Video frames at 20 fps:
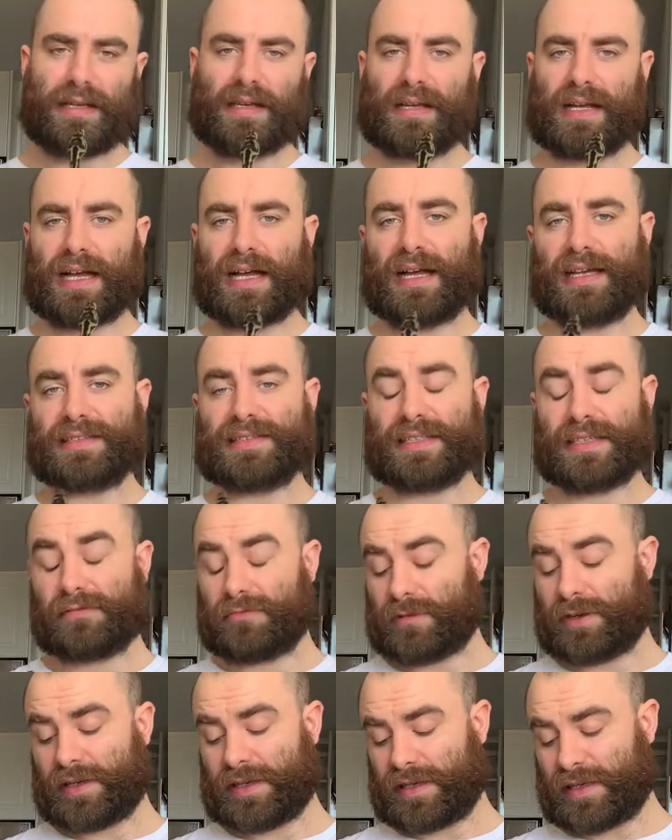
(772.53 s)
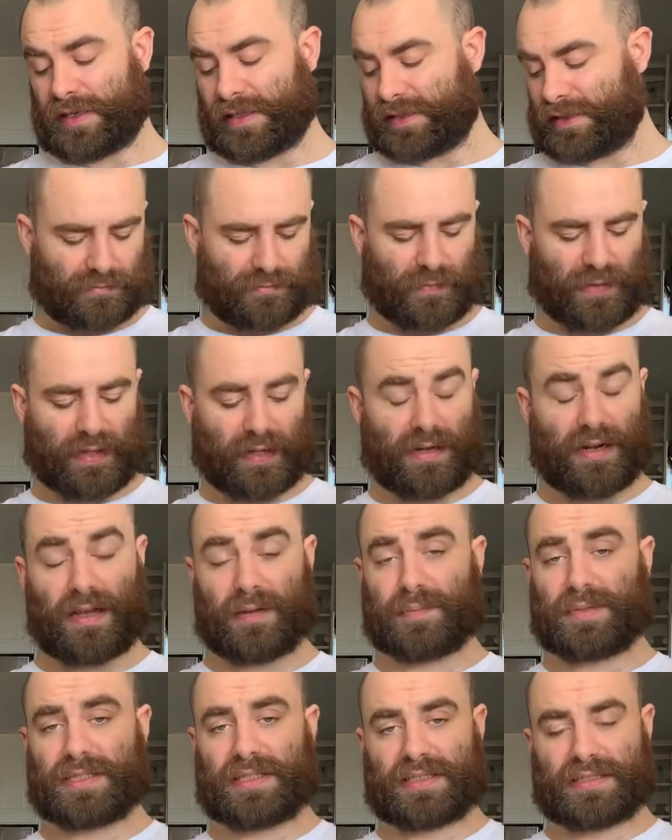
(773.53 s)
I say why not? They're
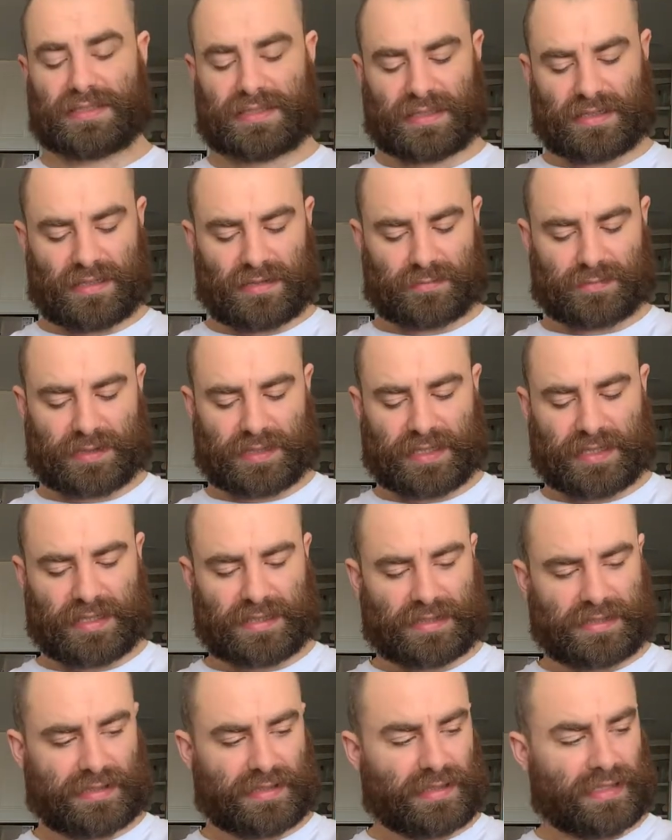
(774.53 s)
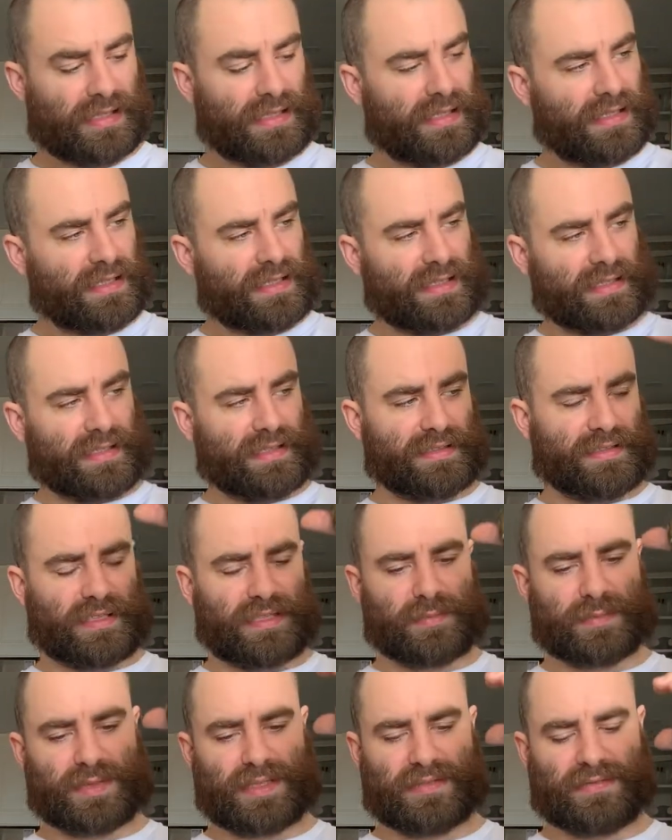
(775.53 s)
not particularly complicated in
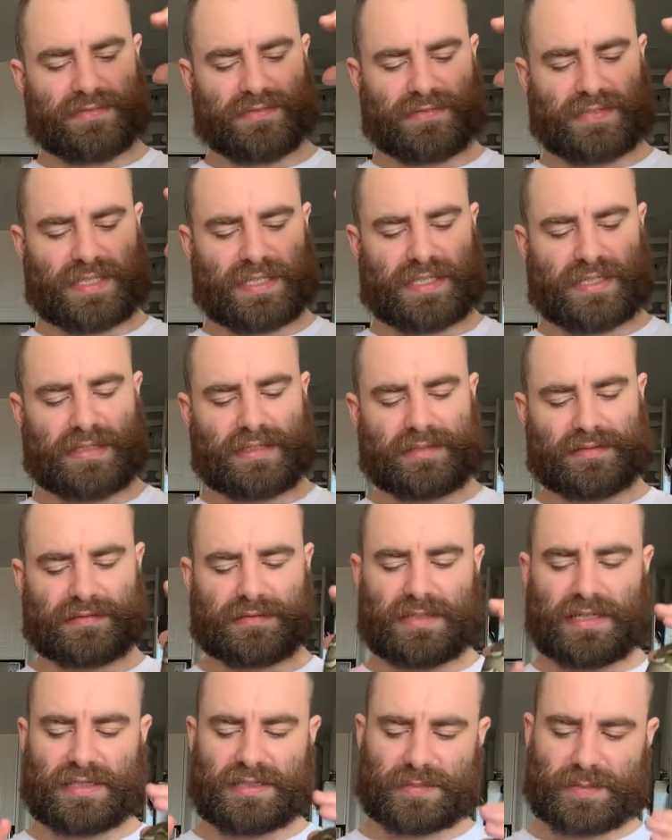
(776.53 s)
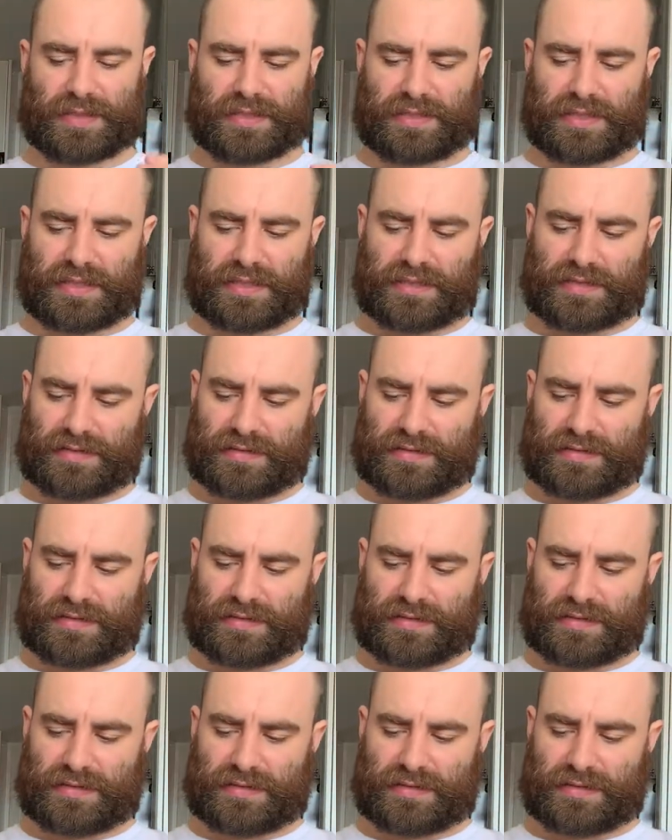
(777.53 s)
terms of husbandry.